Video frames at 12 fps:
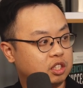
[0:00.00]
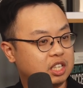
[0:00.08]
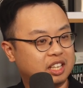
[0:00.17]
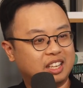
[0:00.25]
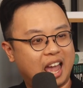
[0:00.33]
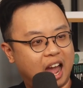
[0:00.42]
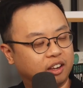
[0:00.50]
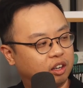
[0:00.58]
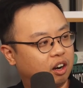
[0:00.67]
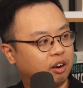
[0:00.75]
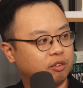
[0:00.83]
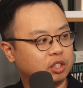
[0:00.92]
She said, yeah,
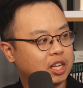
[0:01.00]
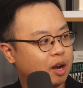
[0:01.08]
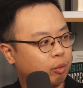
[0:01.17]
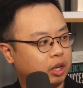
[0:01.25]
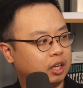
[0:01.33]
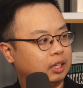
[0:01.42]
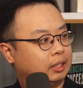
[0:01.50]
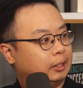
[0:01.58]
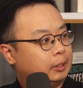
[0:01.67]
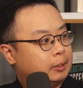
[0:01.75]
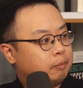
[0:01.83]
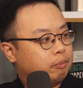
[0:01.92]
every time we
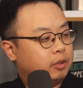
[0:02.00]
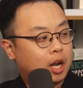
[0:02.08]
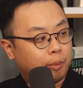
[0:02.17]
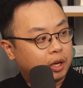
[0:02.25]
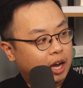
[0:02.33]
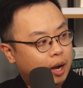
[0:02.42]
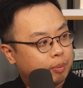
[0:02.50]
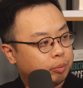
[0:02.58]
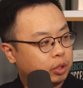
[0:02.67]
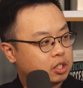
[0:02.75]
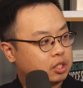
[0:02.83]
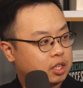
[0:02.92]
numb it up and
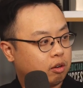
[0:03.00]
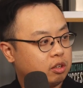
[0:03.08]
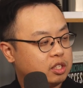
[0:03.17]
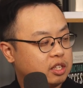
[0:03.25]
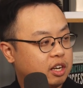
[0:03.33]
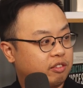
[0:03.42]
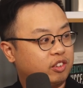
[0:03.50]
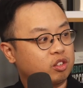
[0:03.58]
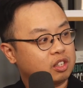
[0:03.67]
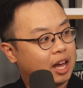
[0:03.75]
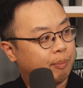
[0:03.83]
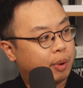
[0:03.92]
put steroids in there, it
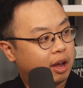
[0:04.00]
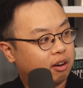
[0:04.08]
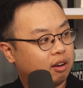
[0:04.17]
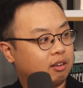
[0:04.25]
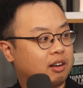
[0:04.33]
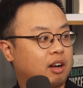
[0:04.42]
feels a lot better.